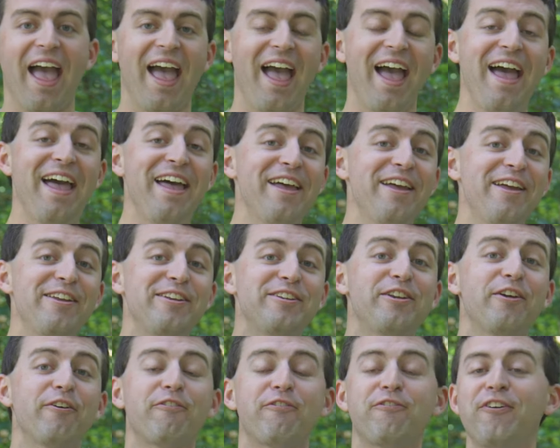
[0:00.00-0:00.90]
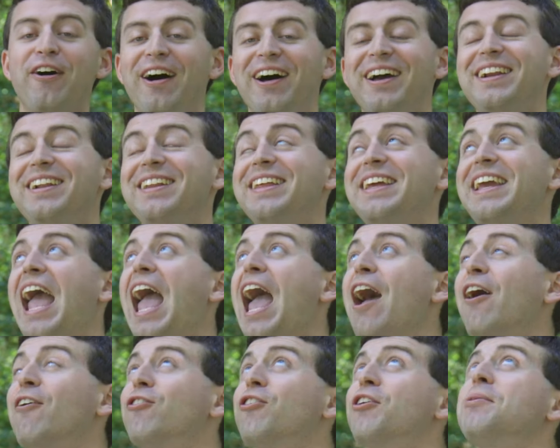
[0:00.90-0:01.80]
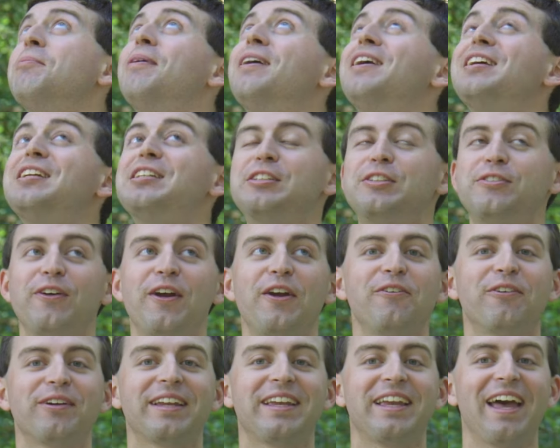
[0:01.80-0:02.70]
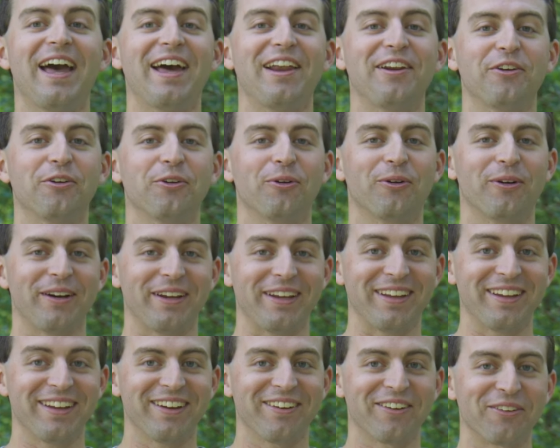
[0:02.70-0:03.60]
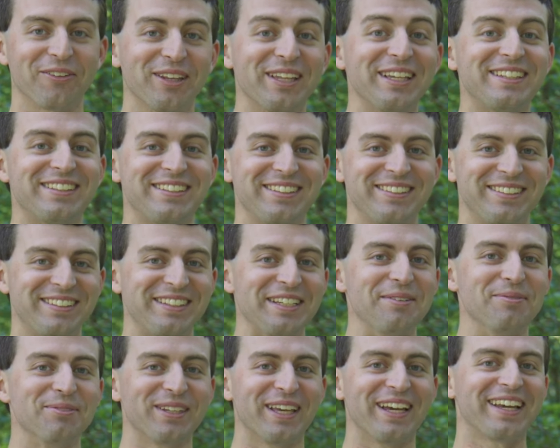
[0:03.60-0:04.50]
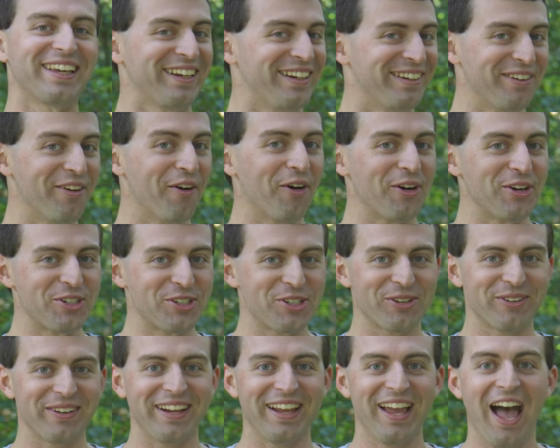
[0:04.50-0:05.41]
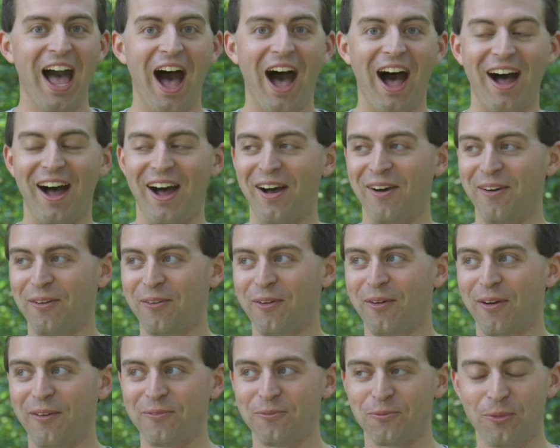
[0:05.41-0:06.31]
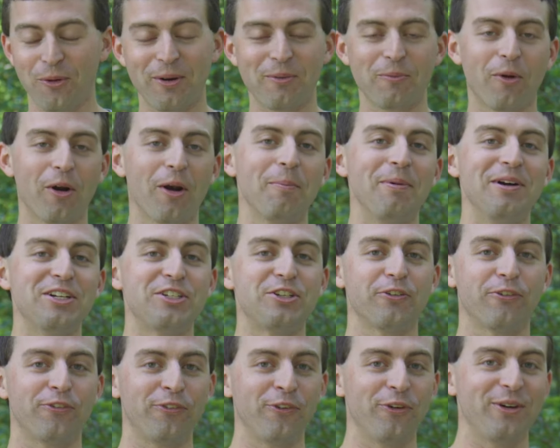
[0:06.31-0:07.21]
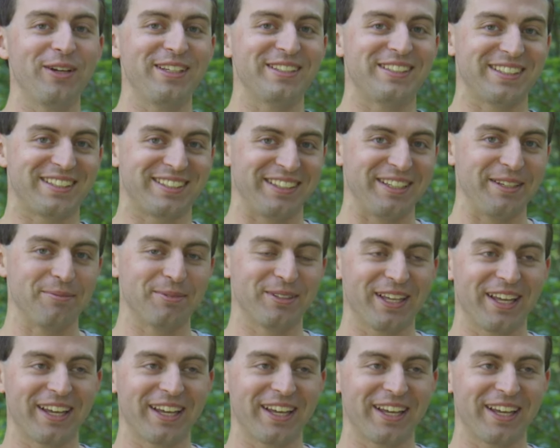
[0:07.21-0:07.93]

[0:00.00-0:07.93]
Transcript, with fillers: And finally, everybody's favorite category, or at least it seems like it in archery. Uh, we're, we're a bunch of foodies, it seems